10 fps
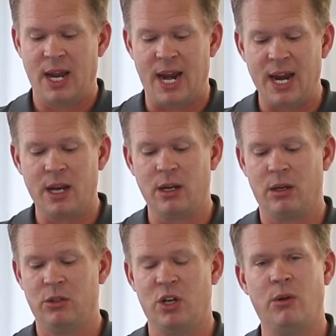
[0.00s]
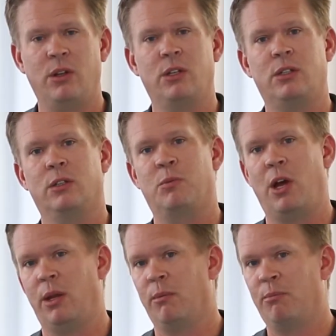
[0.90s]
And generally this is
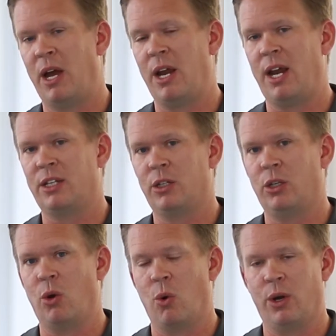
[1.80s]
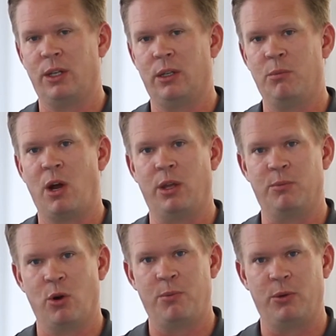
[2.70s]
biaxially oriented
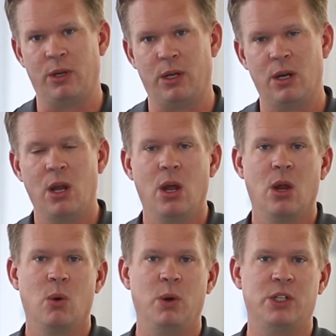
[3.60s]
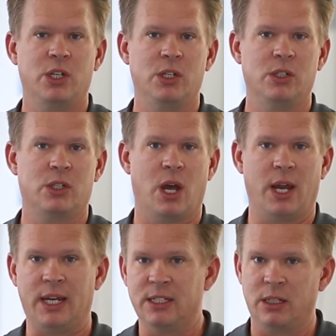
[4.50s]
polypropylene, which is
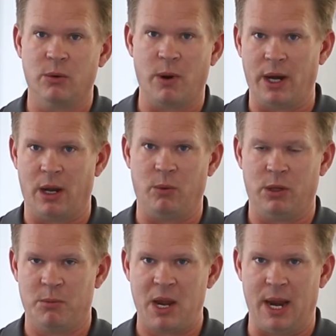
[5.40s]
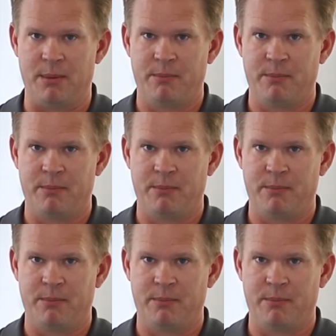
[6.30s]
easy to write on with a pen.